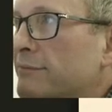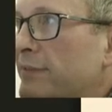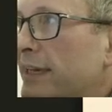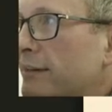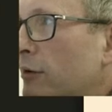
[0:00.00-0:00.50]

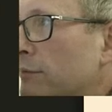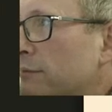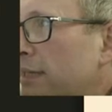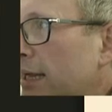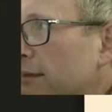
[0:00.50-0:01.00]
Vietnam
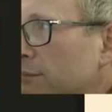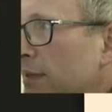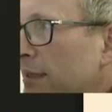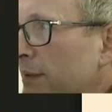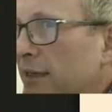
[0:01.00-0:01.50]
now,
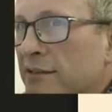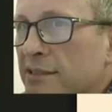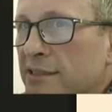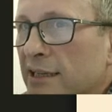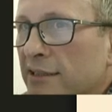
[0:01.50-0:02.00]
maybe,
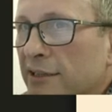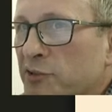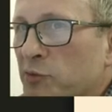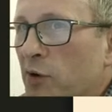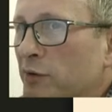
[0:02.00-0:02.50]
because it's under
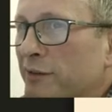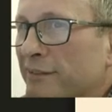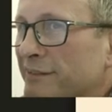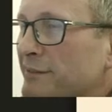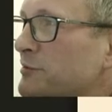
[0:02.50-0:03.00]
Trong,
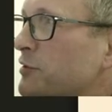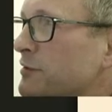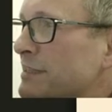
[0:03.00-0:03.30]
or Trong